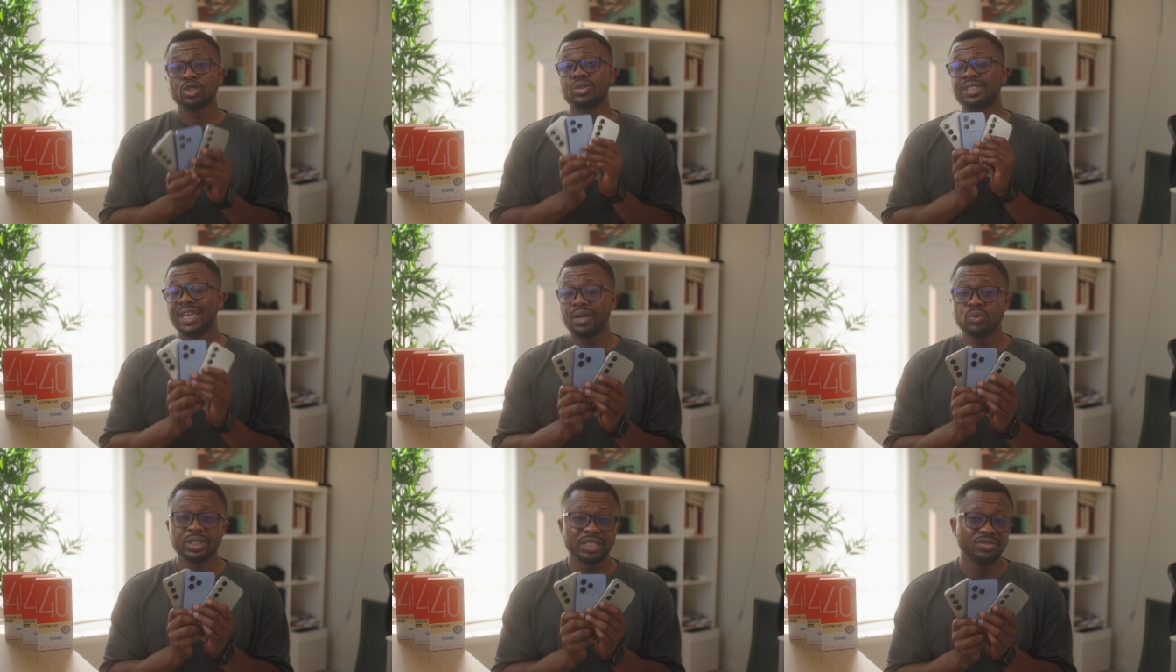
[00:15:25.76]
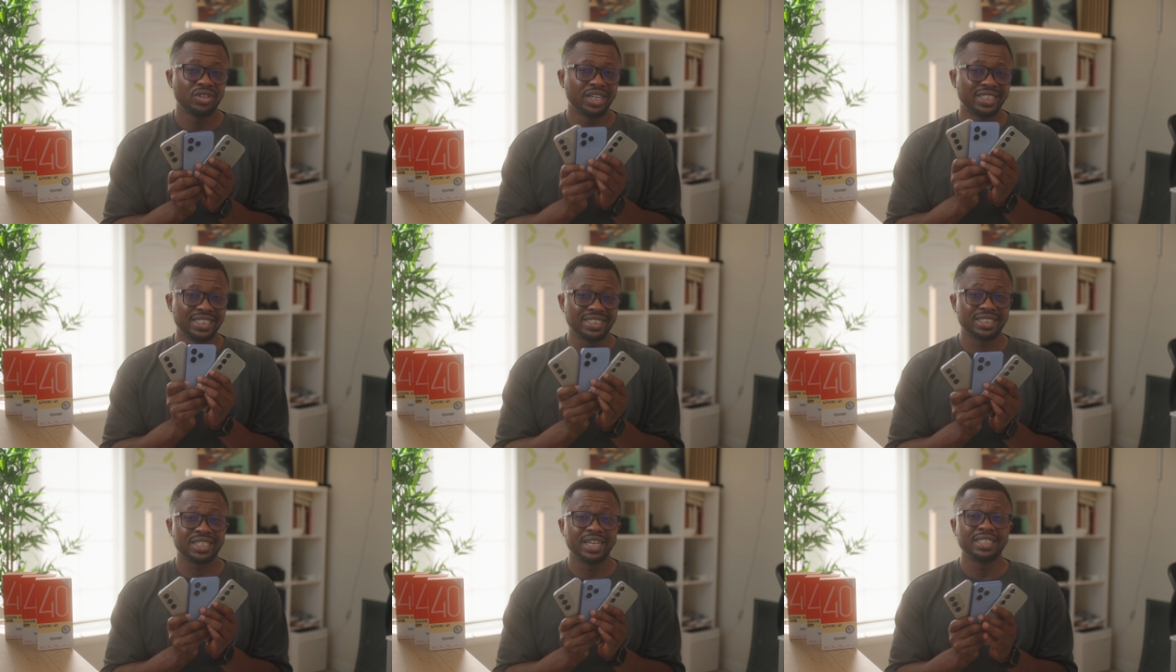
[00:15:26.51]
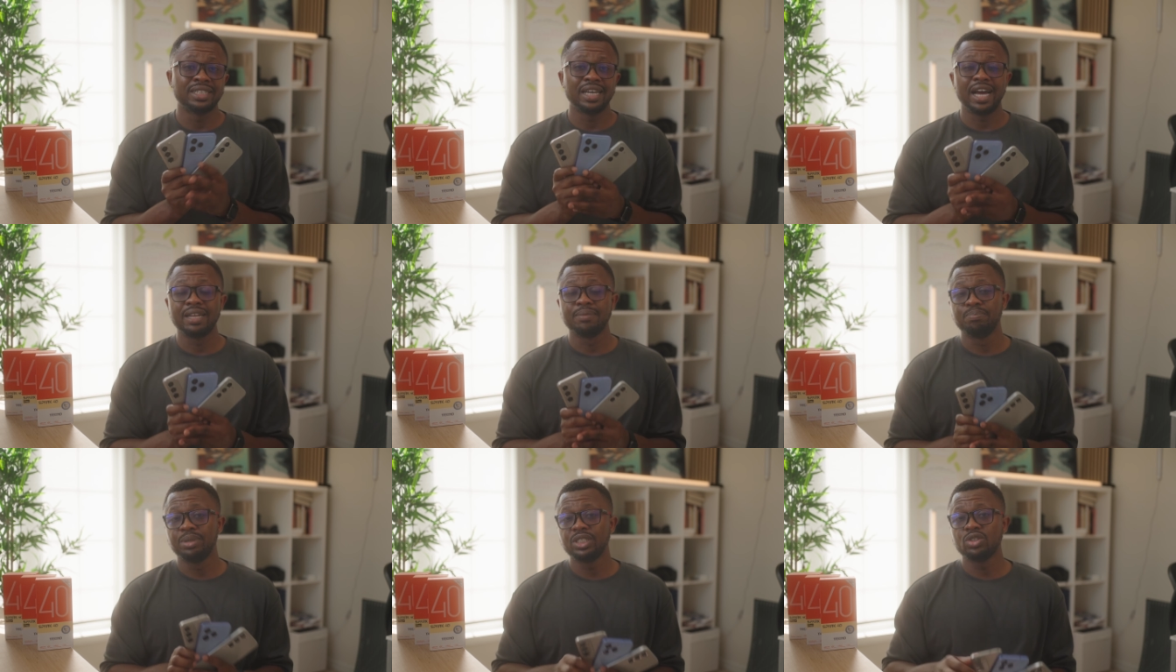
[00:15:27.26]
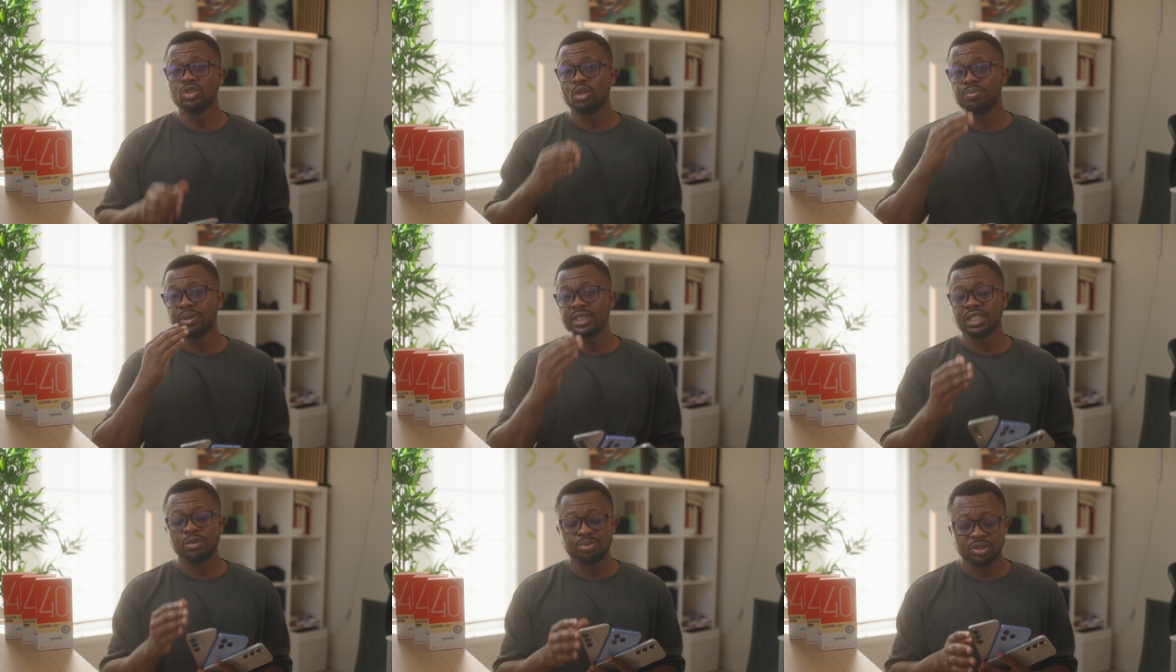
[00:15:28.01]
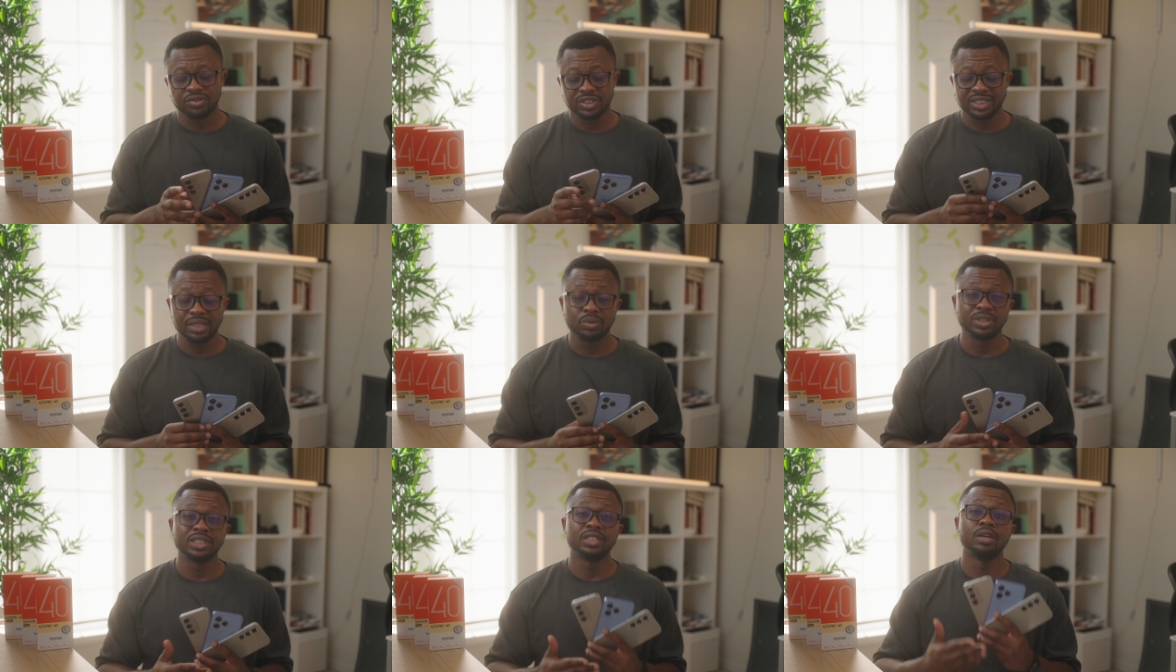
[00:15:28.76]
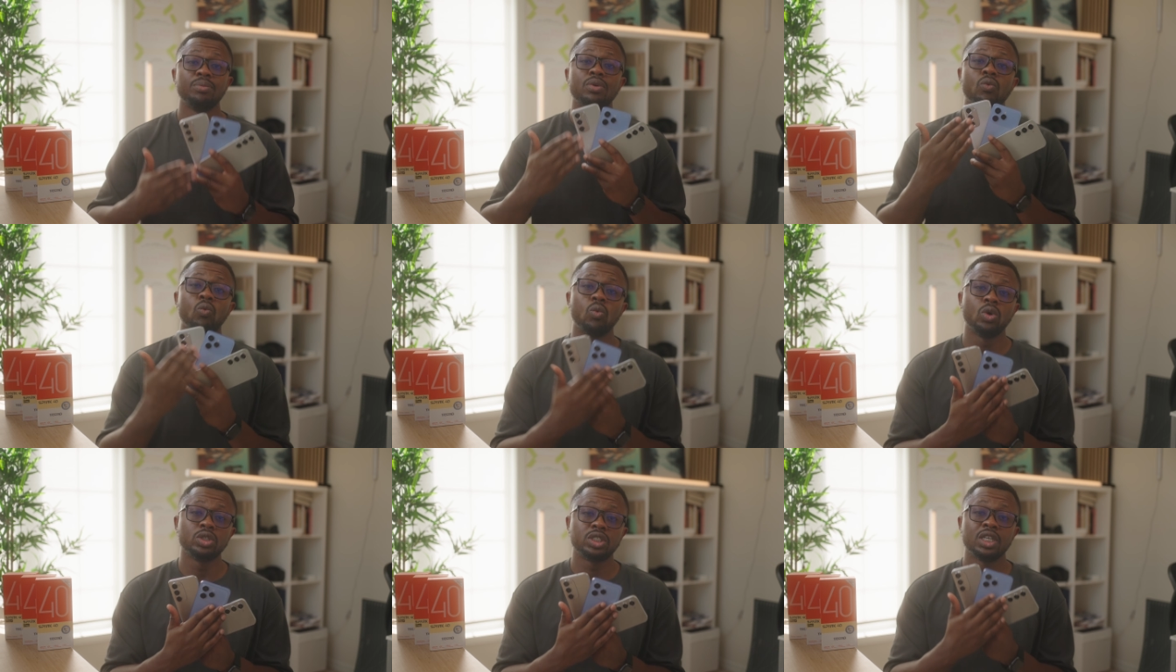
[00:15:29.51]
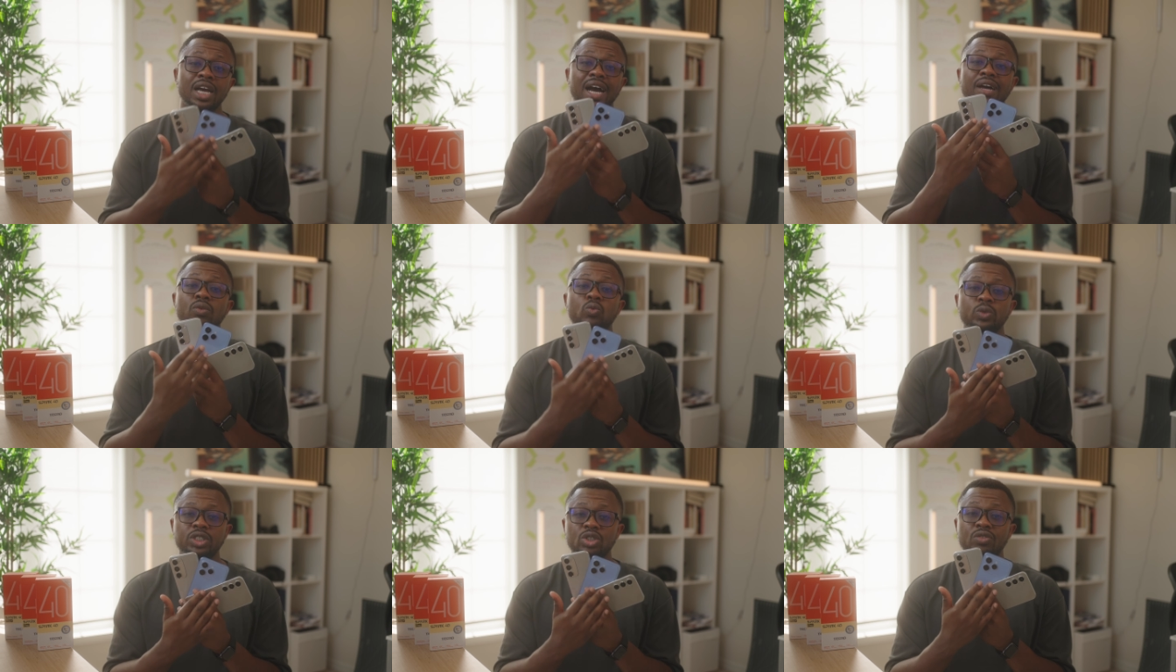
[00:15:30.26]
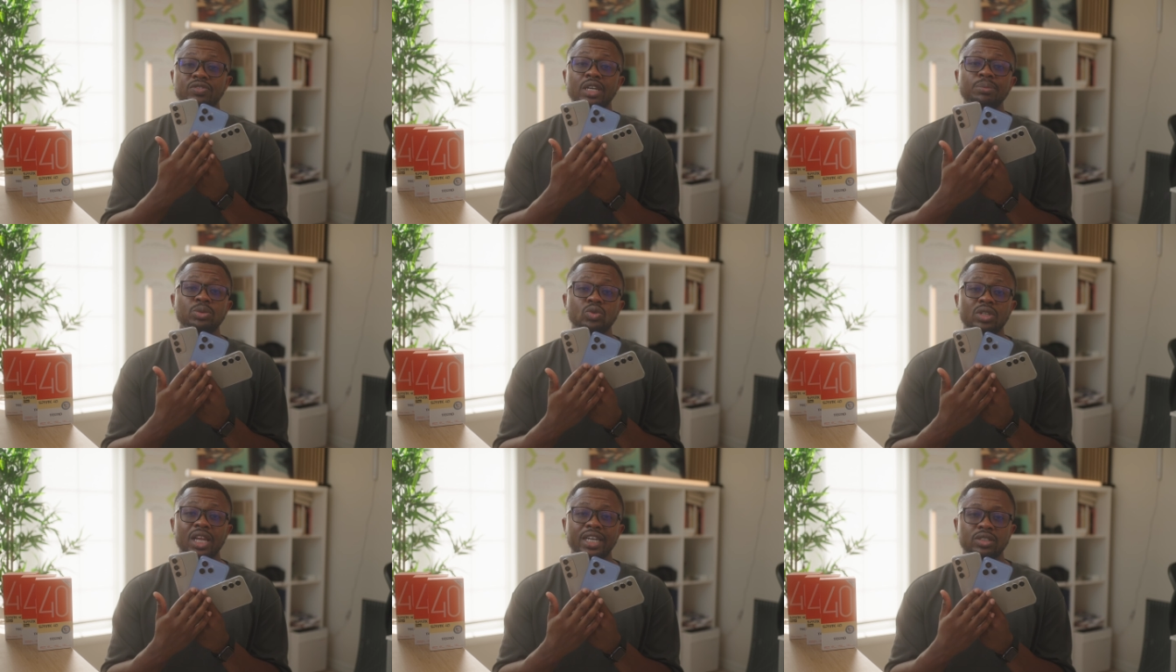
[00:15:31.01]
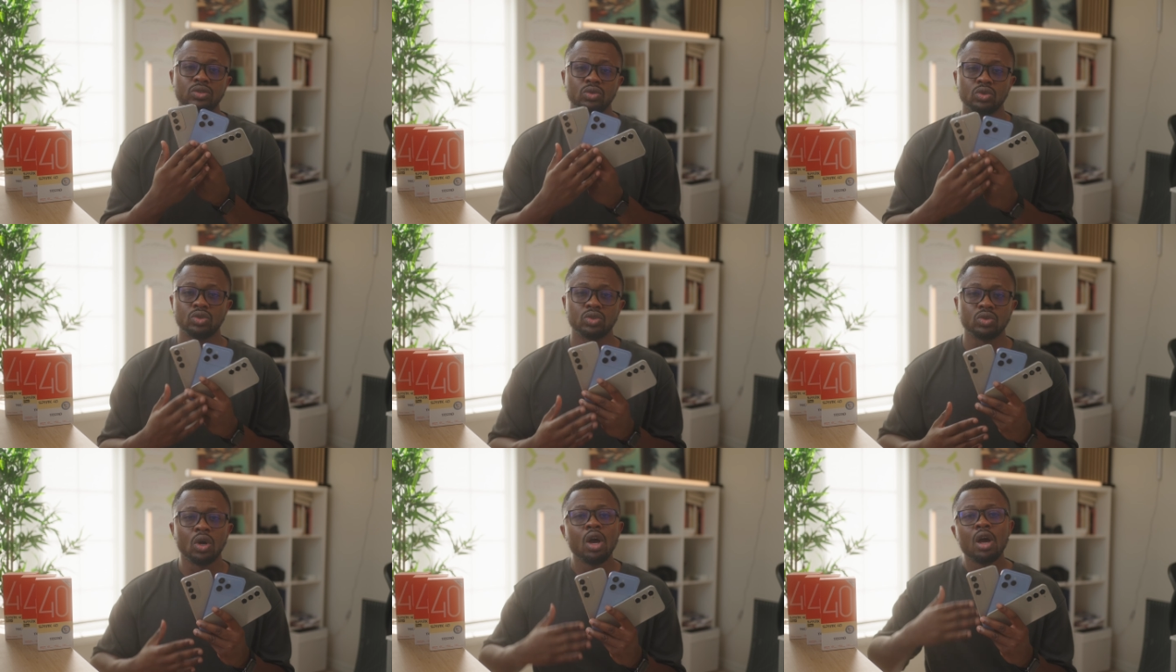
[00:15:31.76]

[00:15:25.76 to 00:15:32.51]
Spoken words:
So that will give you an insight, and based on your personal preference, that will determine what and which of them you'd like to go to.